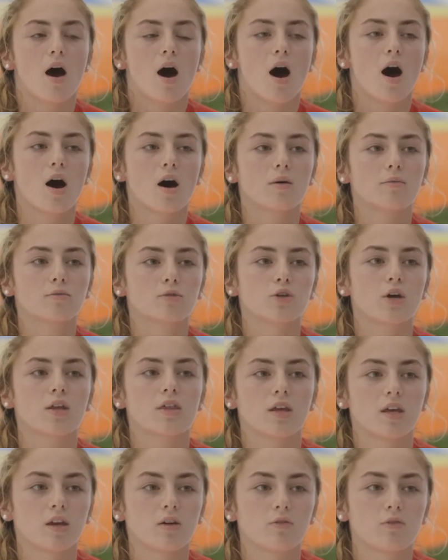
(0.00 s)
So I
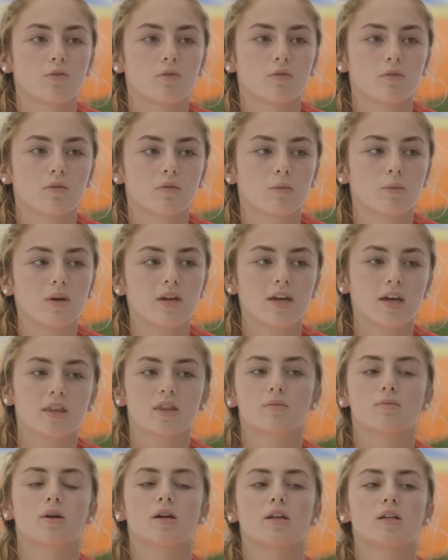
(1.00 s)
think if we get
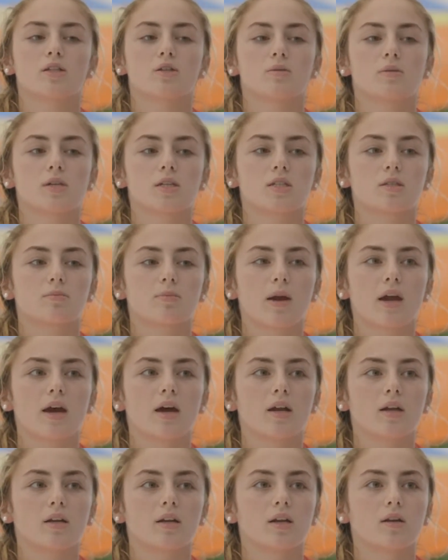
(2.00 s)
the money to
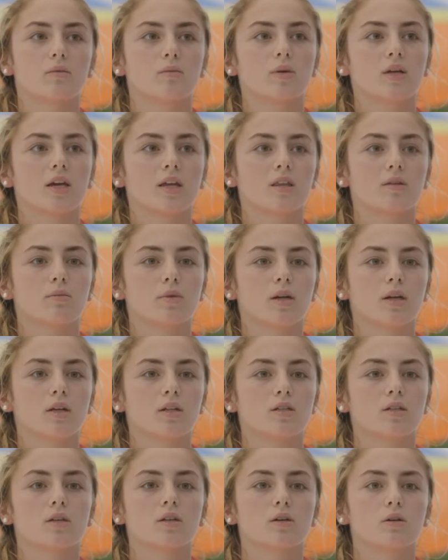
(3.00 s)
expand and we get the money
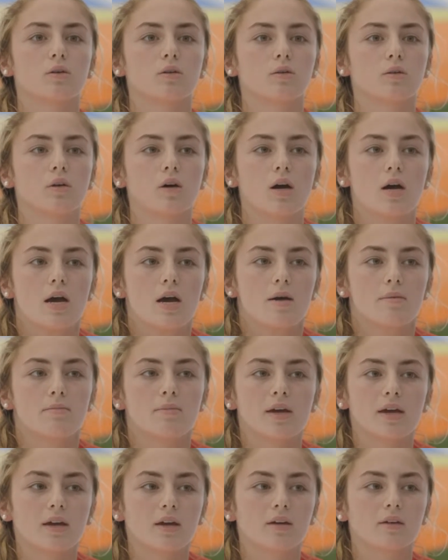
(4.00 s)
to
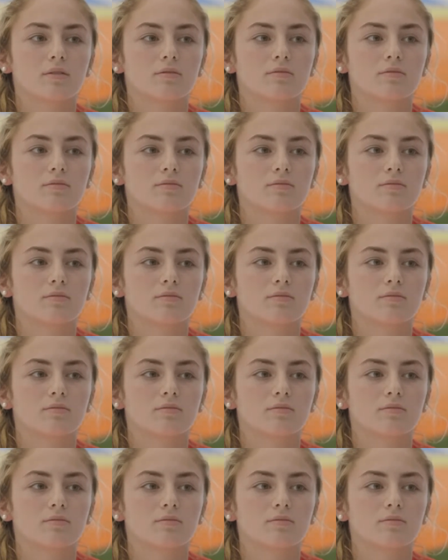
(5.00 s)
make